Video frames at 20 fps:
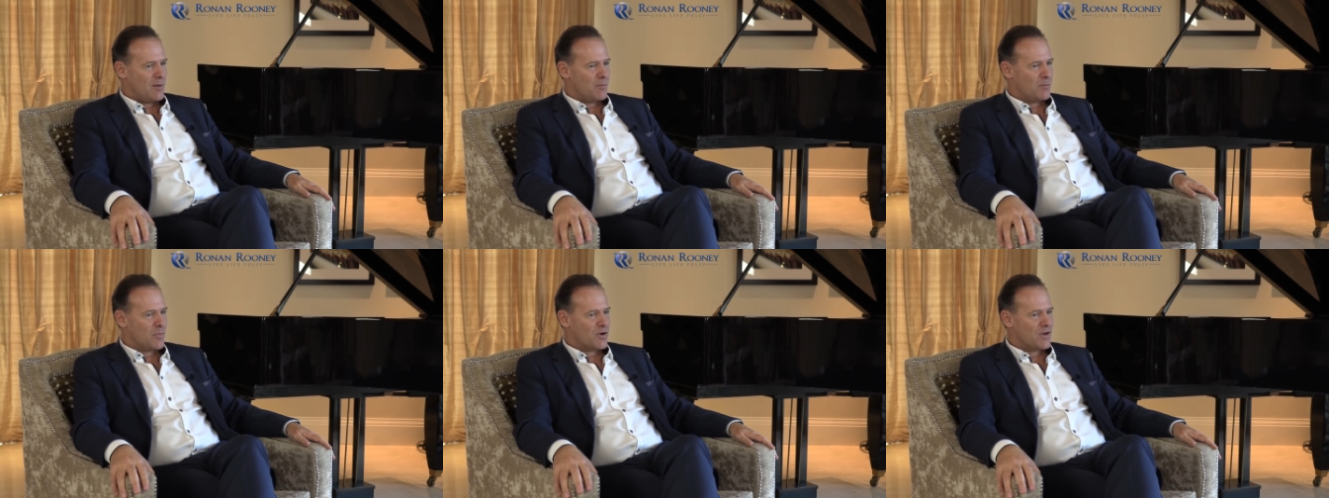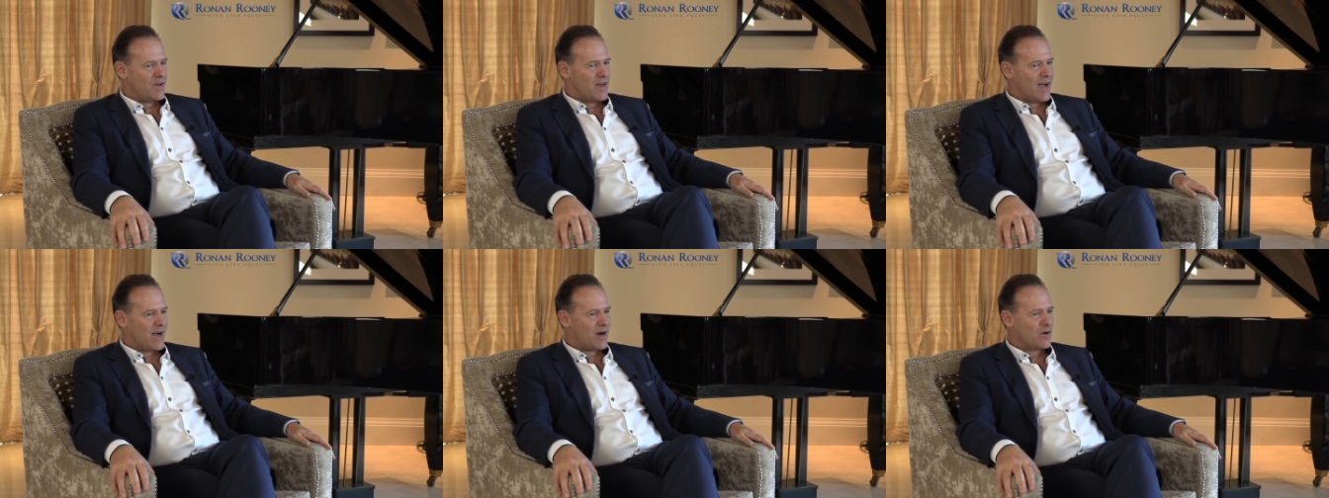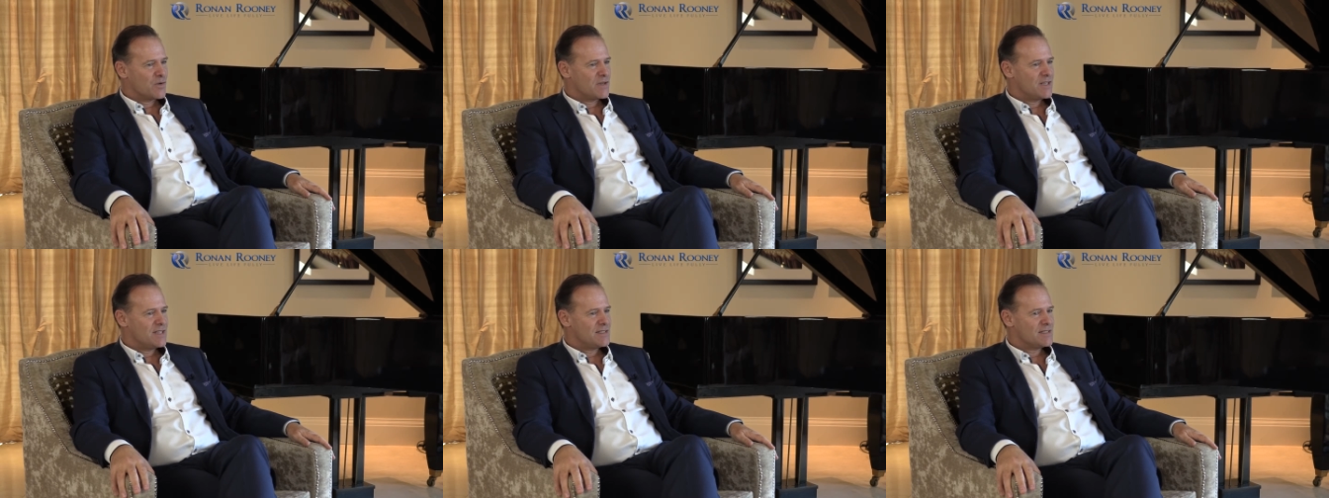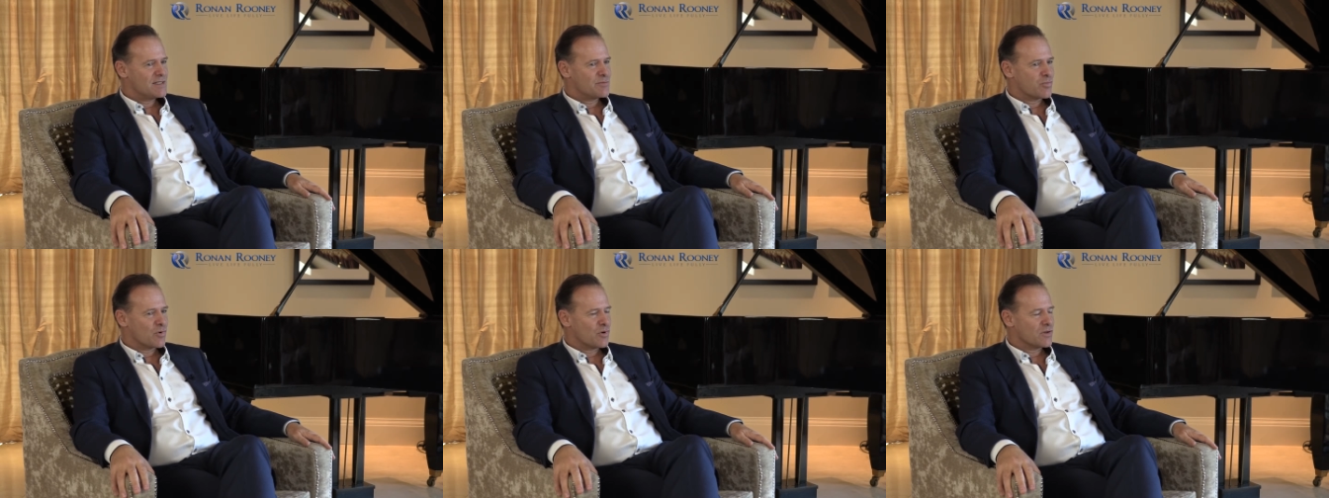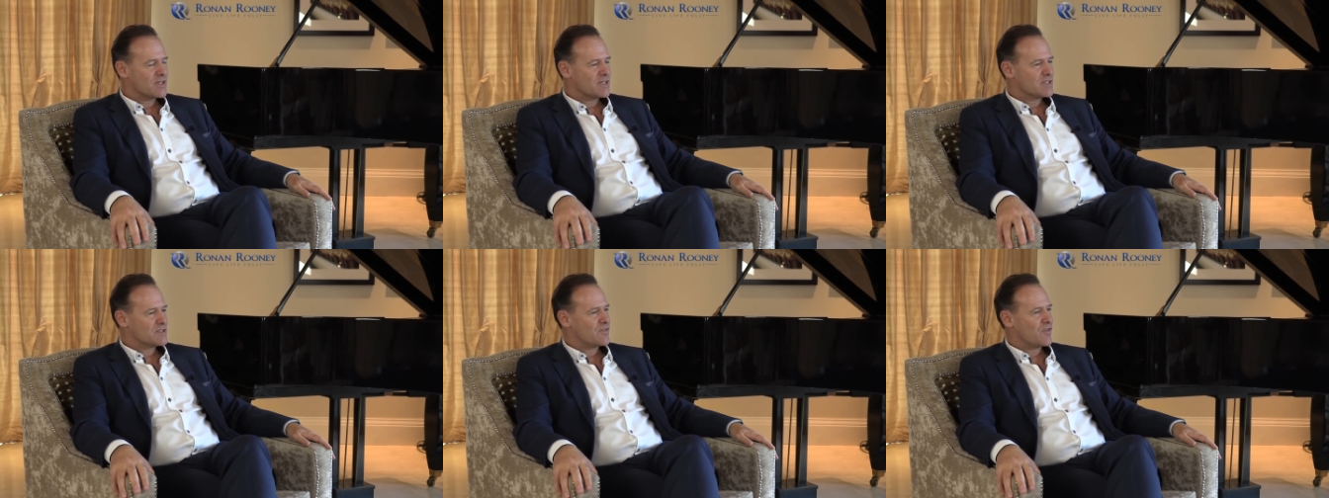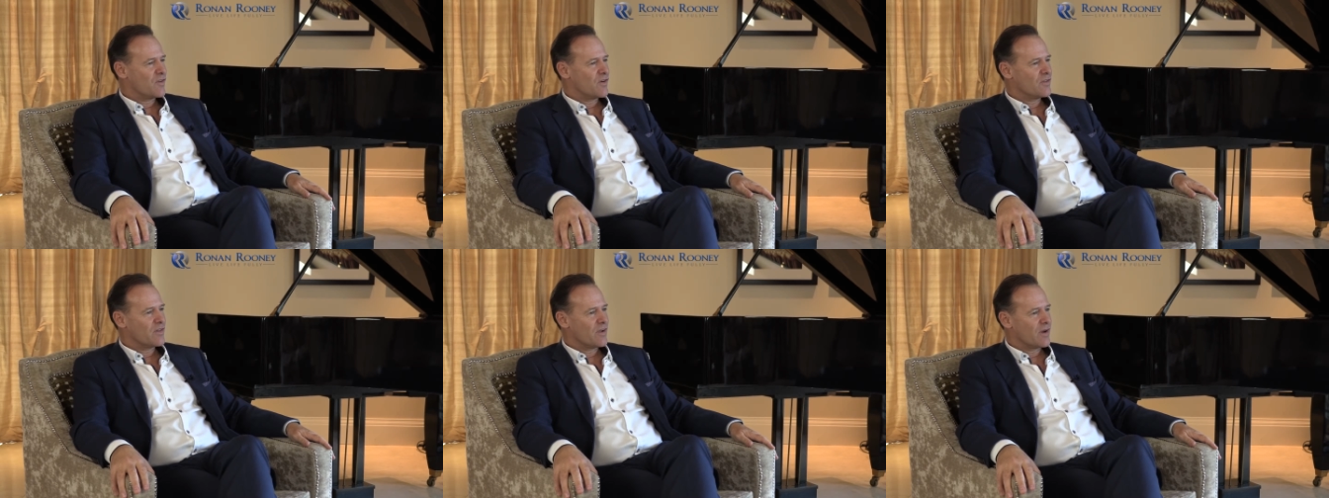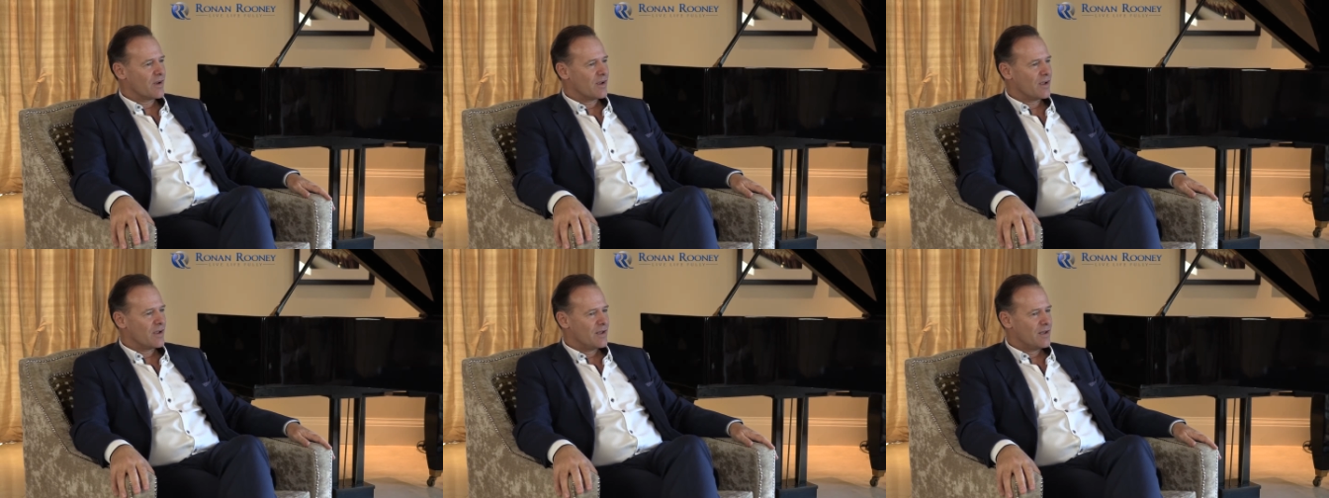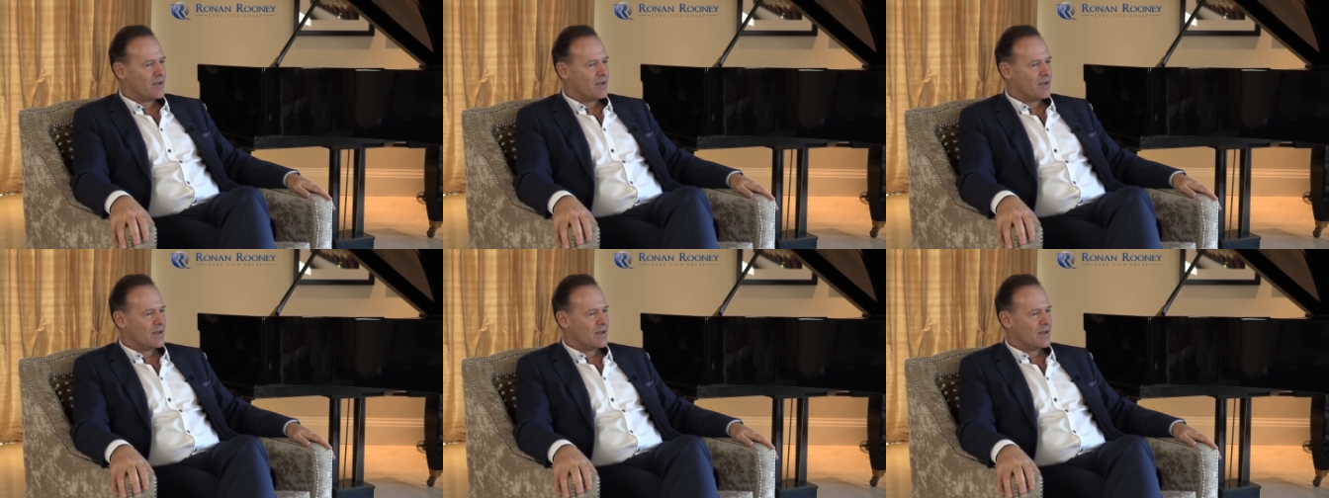But now he has brought this further